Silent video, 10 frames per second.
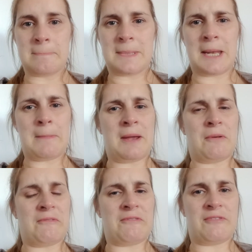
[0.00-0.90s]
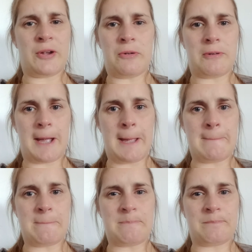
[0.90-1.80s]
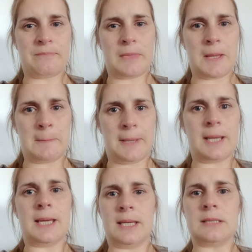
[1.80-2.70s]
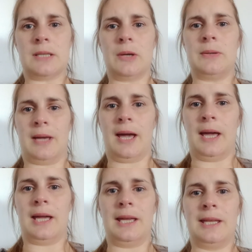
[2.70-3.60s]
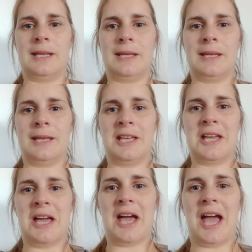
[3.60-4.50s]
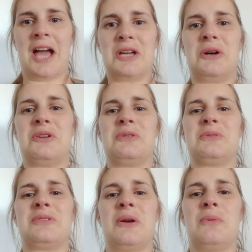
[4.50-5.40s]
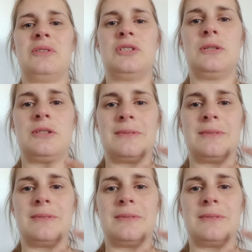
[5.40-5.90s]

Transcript: then it might not feel great, but it's okay. And God also wants you to